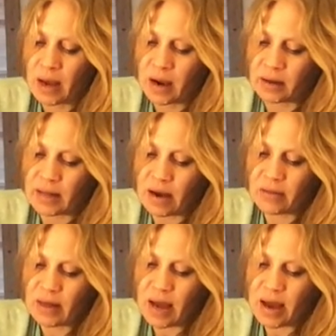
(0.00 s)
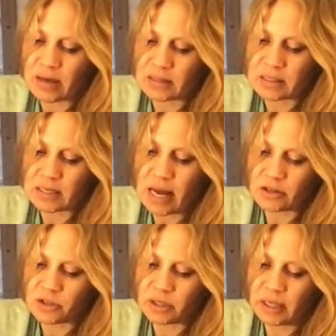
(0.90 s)
Allow the eyes to
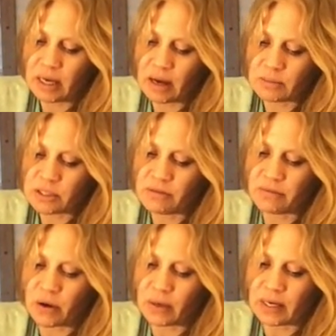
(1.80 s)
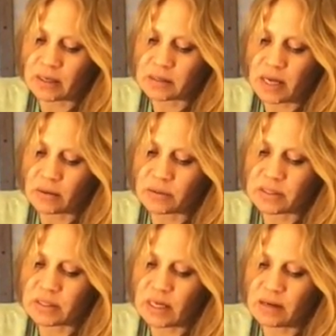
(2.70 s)
naturally come to focus and
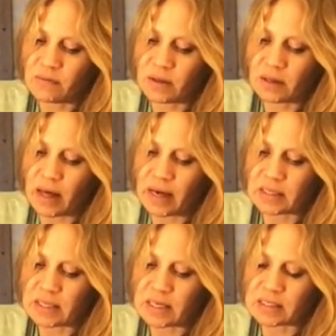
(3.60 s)
receive the light as